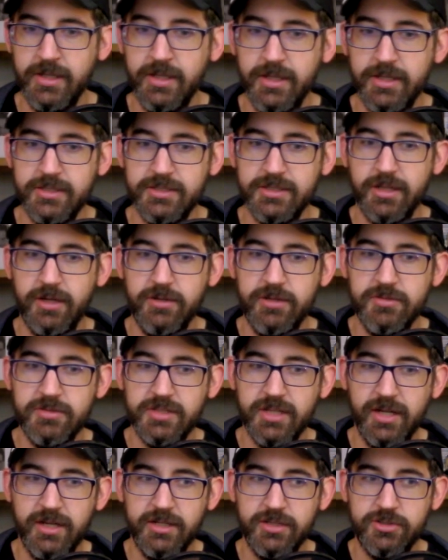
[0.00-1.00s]
So he was
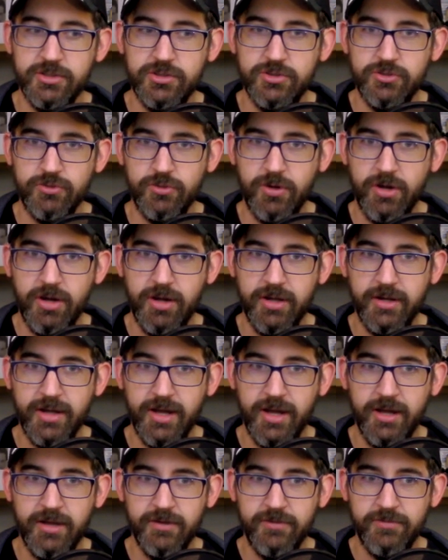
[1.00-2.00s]
kind of drawn
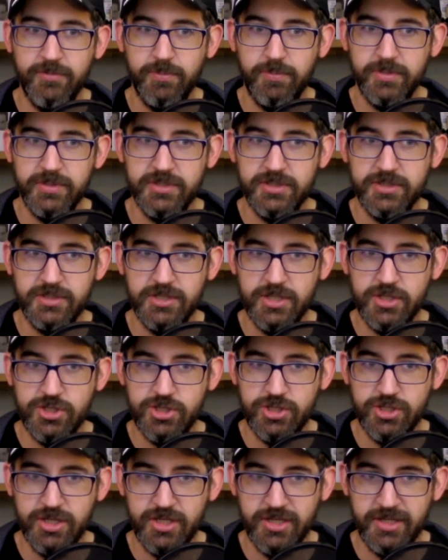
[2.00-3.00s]
out of
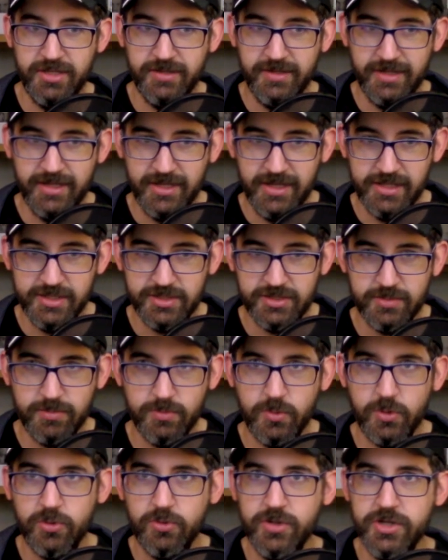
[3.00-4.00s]
position. He had
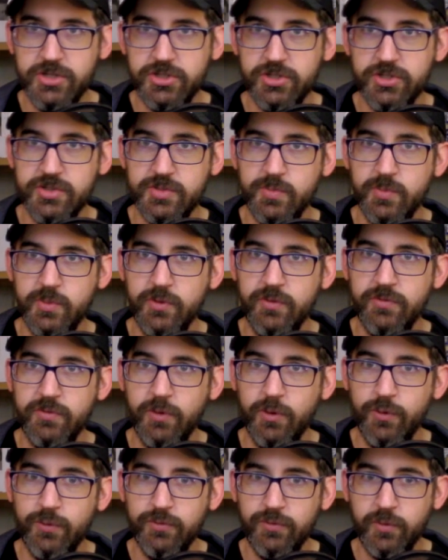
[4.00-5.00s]
some creatures move
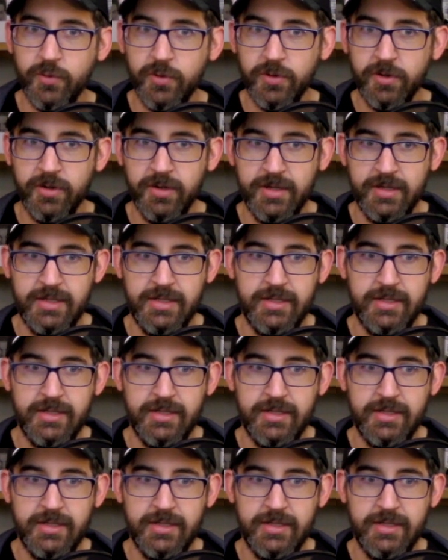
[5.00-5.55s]
over.